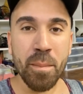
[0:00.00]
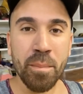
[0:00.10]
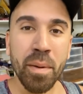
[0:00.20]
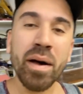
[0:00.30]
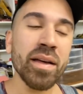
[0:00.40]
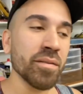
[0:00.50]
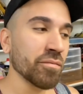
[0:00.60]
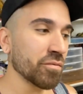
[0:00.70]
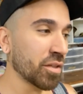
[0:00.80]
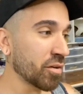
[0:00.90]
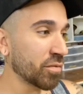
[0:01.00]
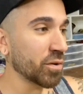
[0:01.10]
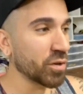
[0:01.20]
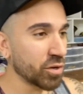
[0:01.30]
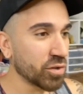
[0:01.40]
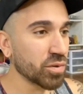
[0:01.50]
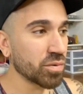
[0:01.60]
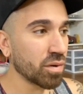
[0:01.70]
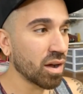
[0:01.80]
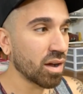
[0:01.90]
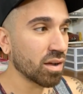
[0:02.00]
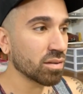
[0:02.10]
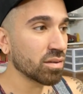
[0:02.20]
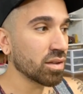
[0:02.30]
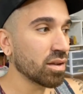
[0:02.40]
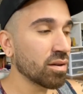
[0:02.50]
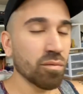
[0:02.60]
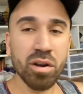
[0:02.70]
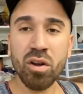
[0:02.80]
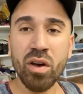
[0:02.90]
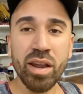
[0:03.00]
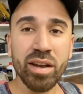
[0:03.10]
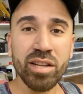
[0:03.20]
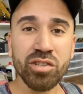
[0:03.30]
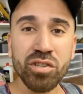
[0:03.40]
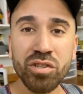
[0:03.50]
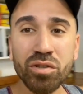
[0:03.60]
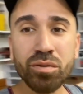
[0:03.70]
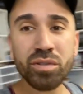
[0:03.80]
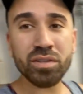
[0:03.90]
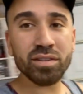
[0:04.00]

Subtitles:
But without further ado, we're gonna go ahead and introduce